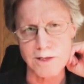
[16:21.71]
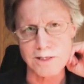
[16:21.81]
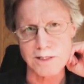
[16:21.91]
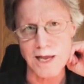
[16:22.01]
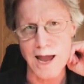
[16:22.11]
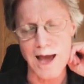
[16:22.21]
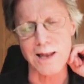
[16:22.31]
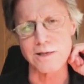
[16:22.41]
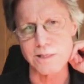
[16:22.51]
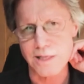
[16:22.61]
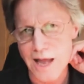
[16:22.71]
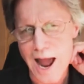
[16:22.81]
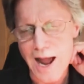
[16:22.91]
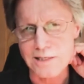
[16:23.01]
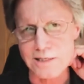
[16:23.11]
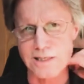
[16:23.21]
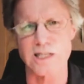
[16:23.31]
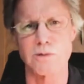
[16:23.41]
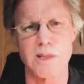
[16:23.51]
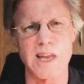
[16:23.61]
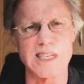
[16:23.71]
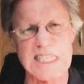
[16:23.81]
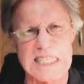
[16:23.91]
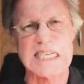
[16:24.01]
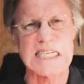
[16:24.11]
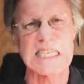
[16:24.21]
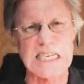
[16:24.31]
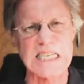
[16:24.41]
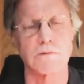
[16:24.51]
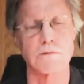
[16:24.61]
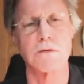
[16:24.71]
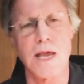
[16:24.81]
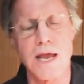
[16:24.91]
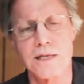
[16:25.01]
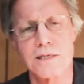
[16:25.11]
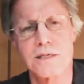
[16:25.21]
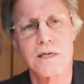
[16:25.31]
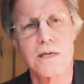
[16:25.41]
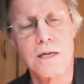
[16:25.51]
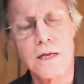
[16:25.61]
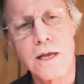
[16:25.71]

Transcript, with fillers: That's the atlas and the axis. That's what that intensity creates.